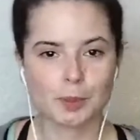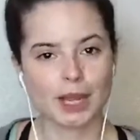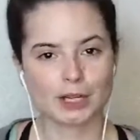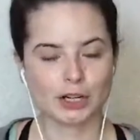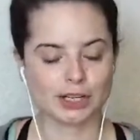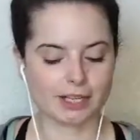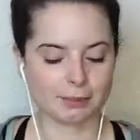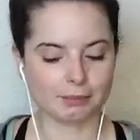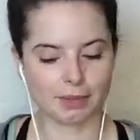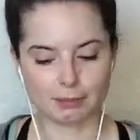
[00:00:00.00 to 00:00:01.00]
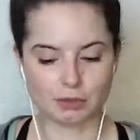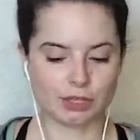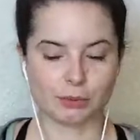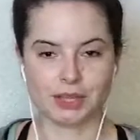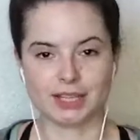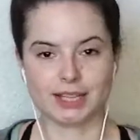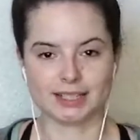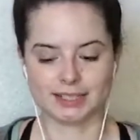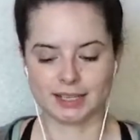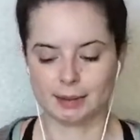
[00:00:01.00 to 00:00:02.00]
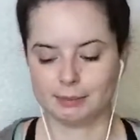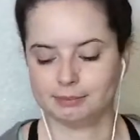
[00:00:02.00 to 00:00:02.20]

I try to keep my music within that same